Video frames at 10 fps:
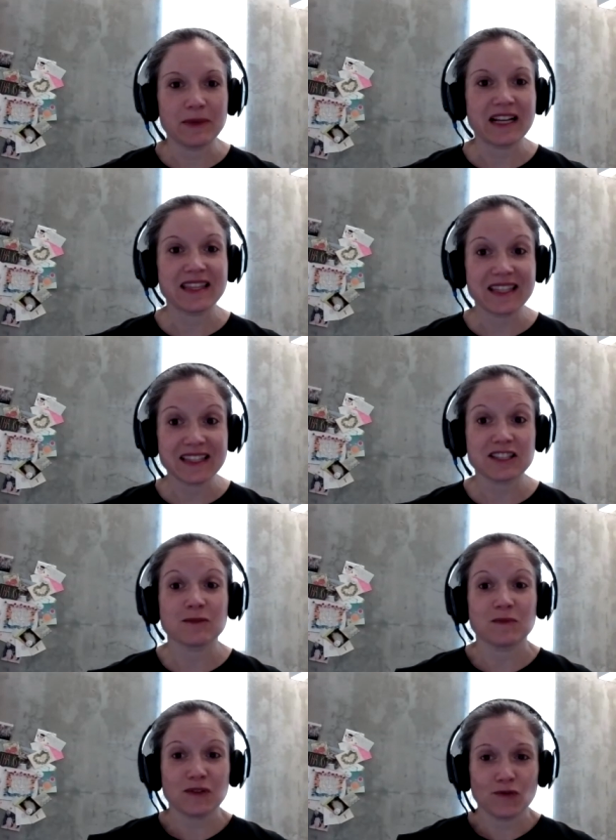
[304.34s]
and I think that's
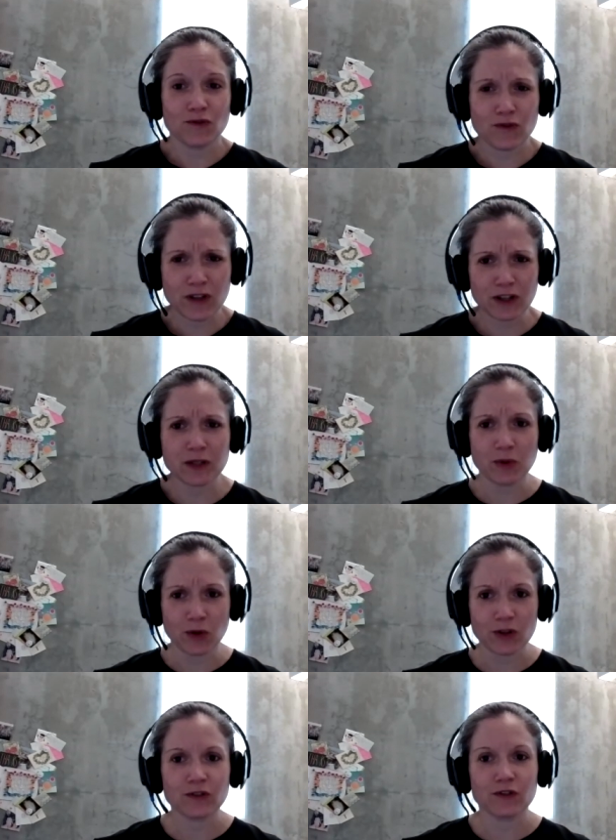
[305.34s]
something very
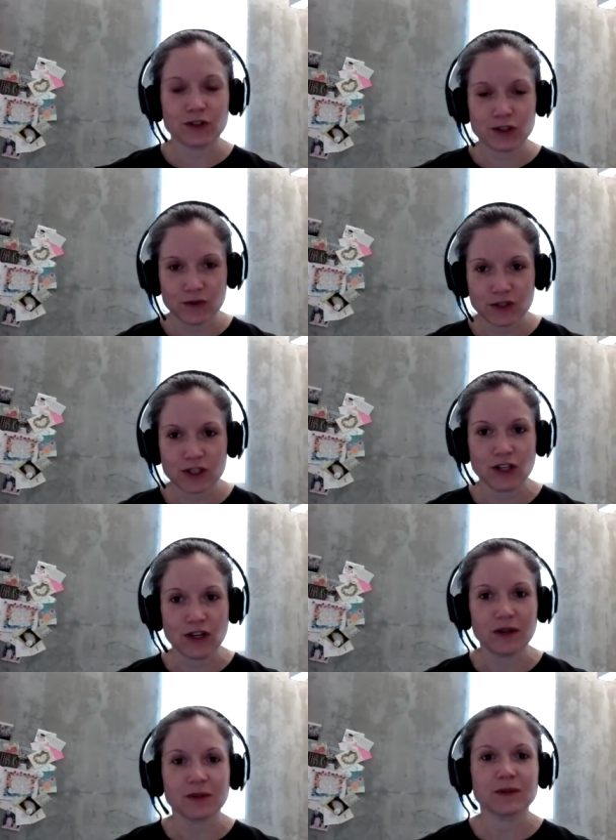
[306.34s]
important for students to
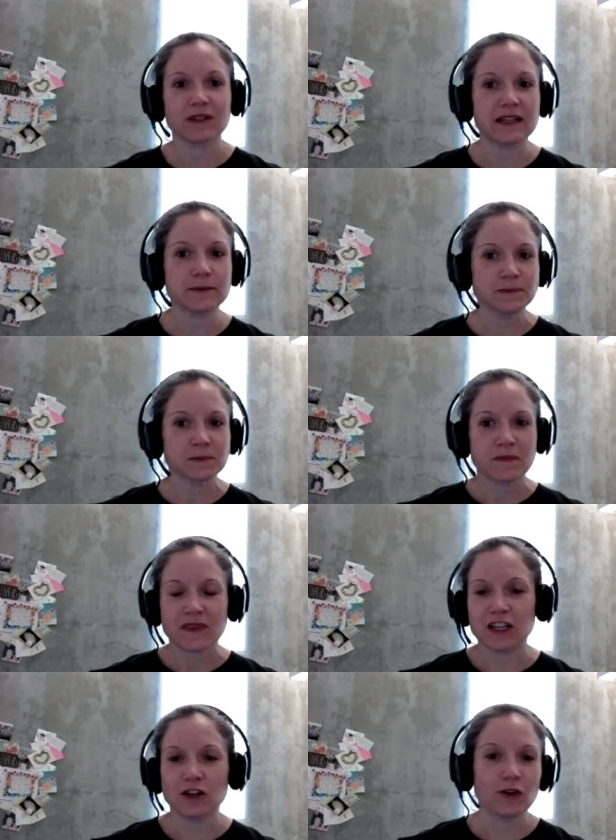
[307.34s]
know that,
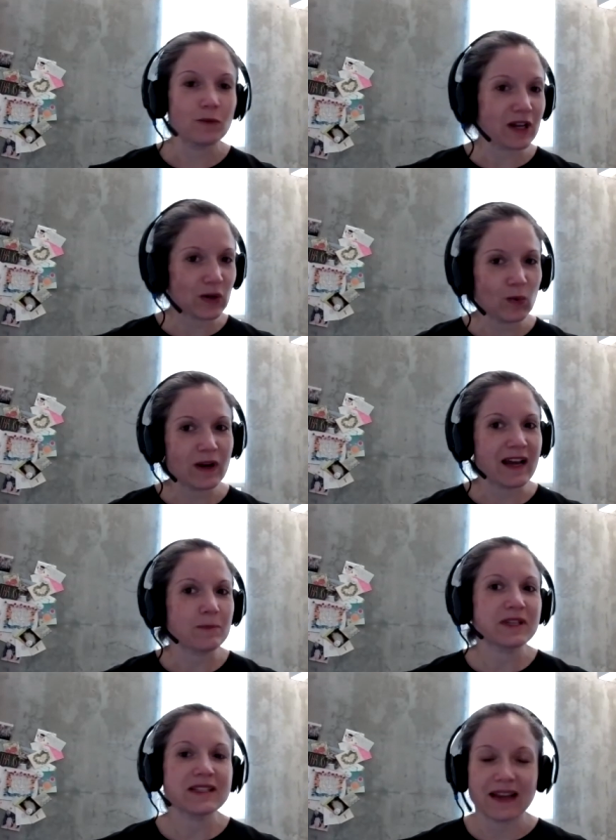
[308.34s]
you know, no matter what
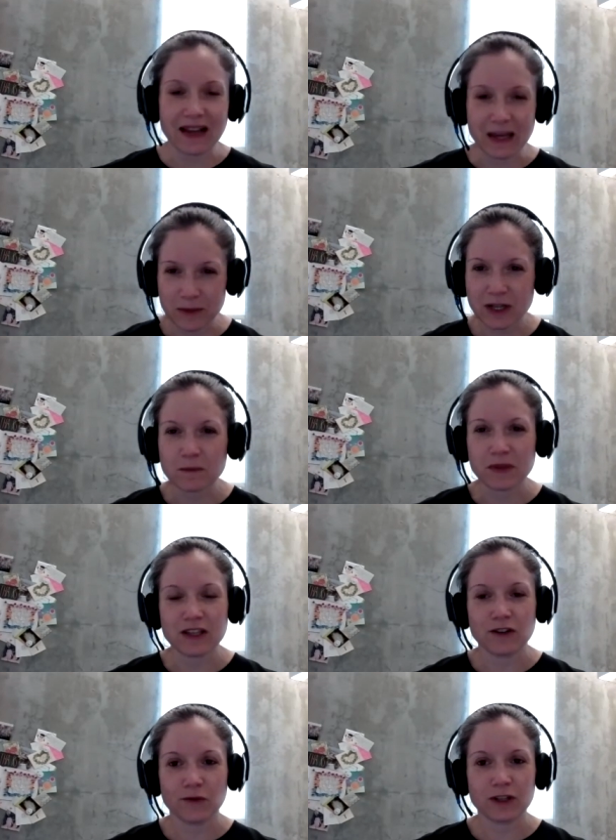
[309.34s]
happens, like I'm going to be
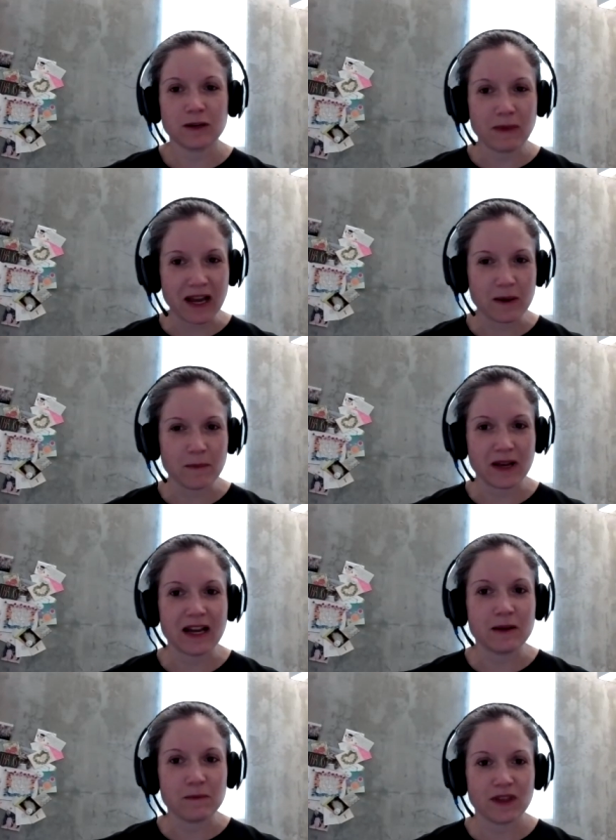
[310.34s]
there for them. I'm,
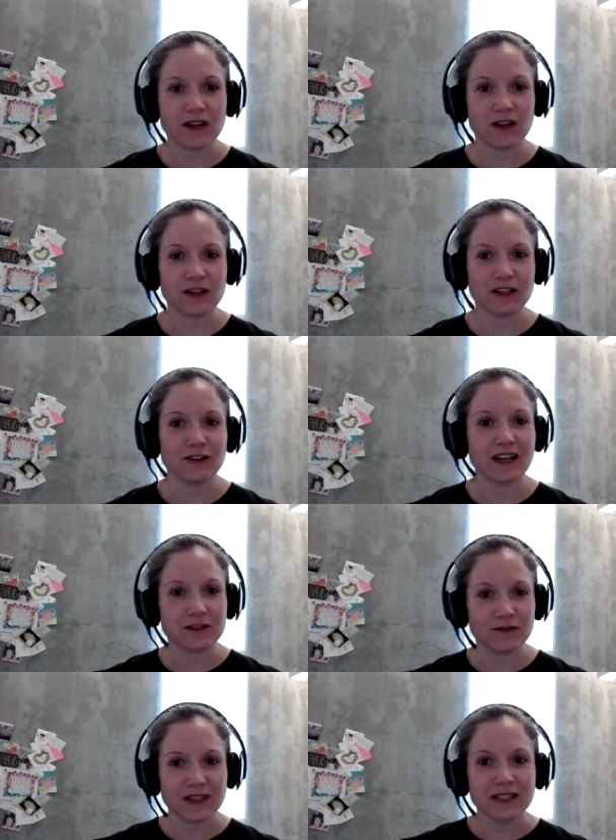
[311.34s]
I'm there, you know, kind
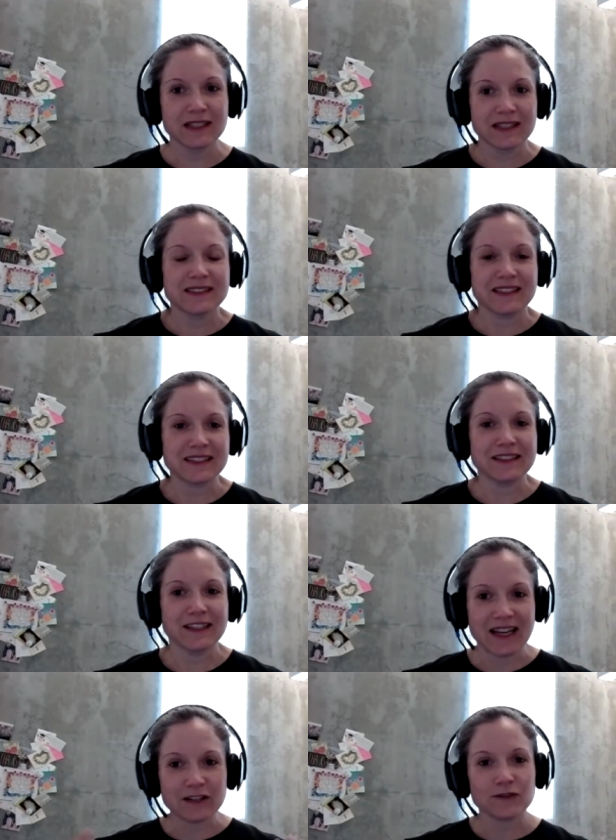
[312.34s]
of like
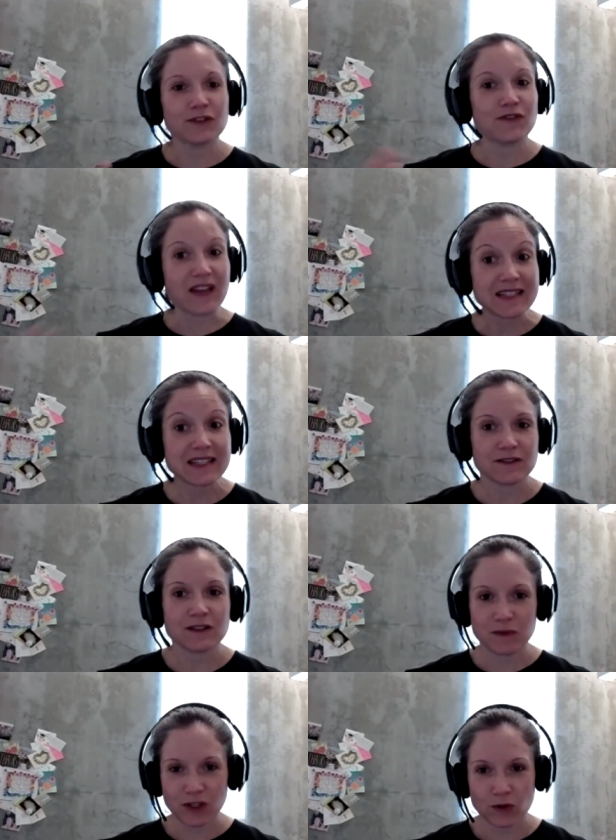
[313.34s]
line of defense if
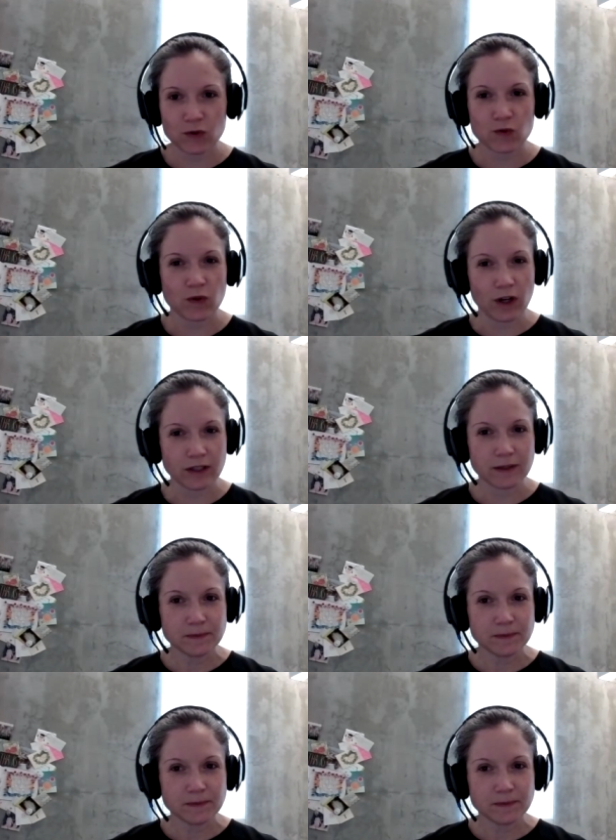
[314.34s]
something goes wrong